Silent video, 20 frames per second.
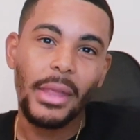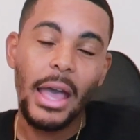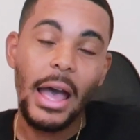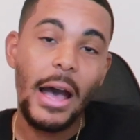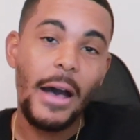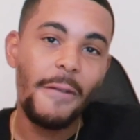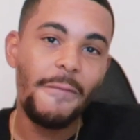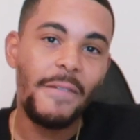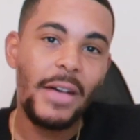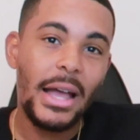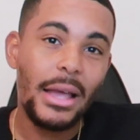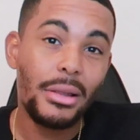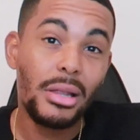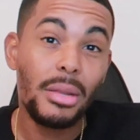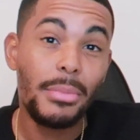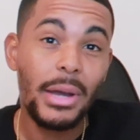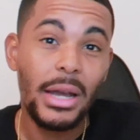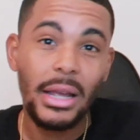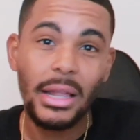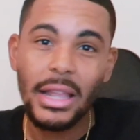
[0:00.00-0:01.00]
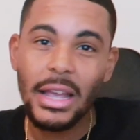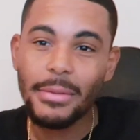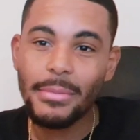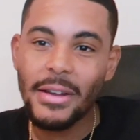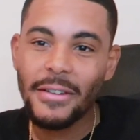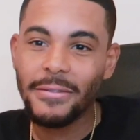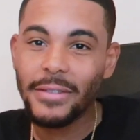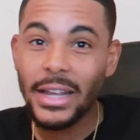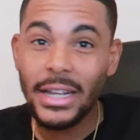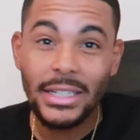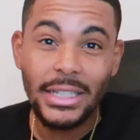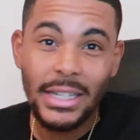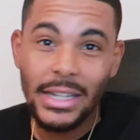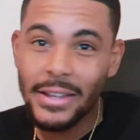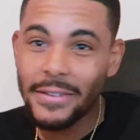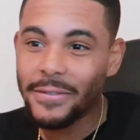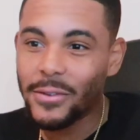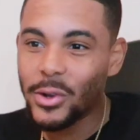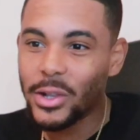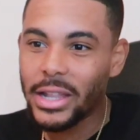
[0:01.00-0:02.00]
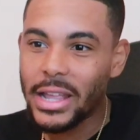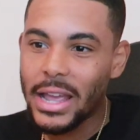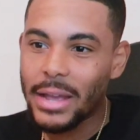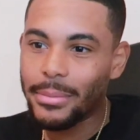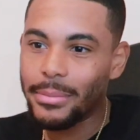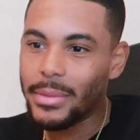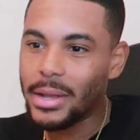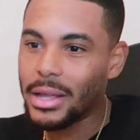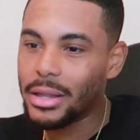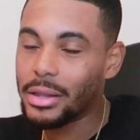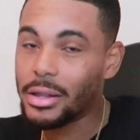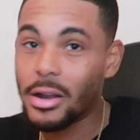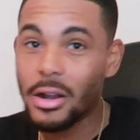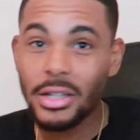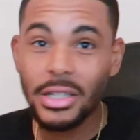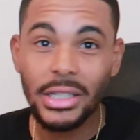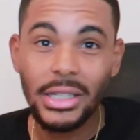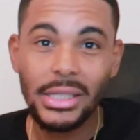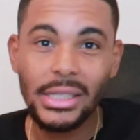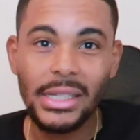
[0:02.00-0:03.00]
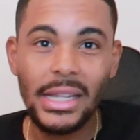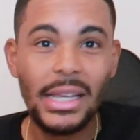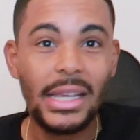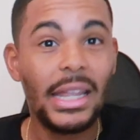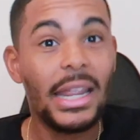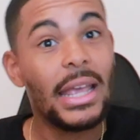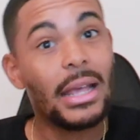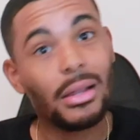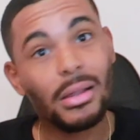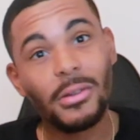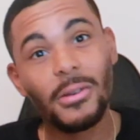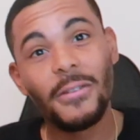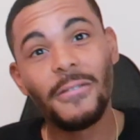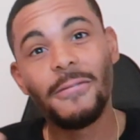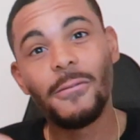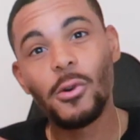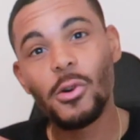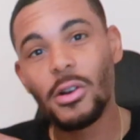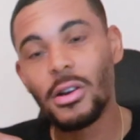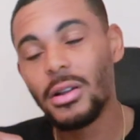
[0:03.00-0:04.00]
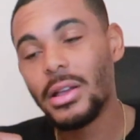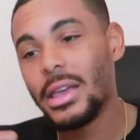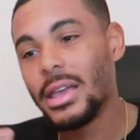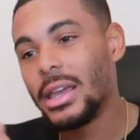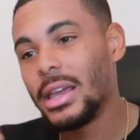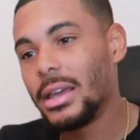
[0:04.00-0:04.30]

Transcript: I'll find somebody like my flight chief or like my sergeants that can answer it for